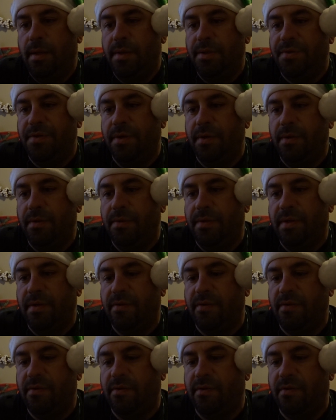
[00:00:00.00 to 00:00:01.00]
So
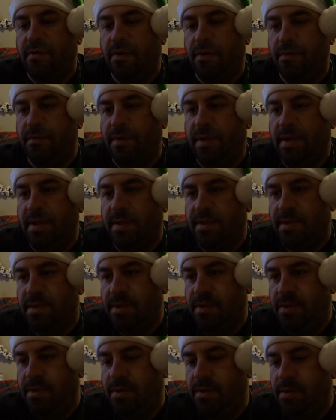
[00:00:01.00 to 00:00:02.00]
this is Sophie's
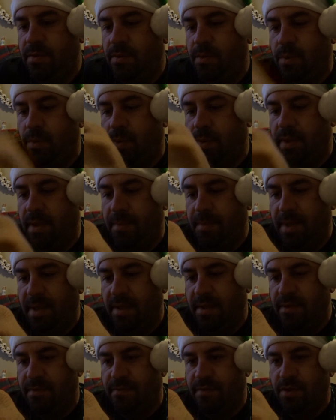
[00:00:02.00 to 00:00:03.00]
new
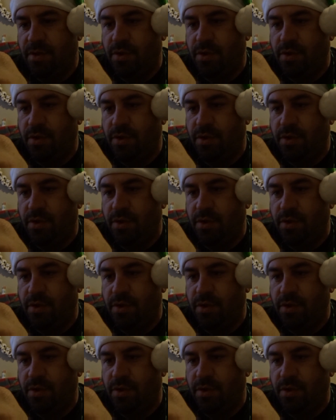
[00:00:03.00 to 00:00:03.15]
ornament for